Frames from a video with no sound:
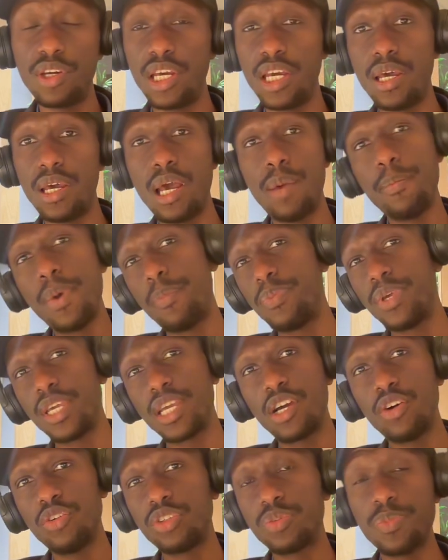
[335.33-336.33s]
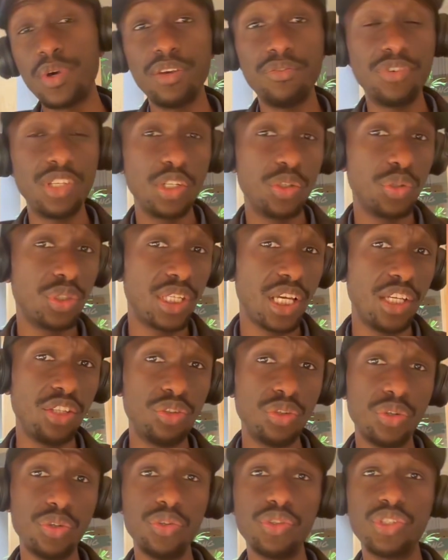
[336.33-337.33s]
I'm mapping out my video
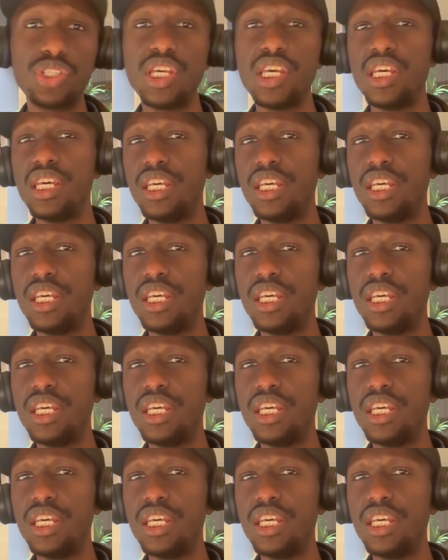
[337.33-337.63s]
titles,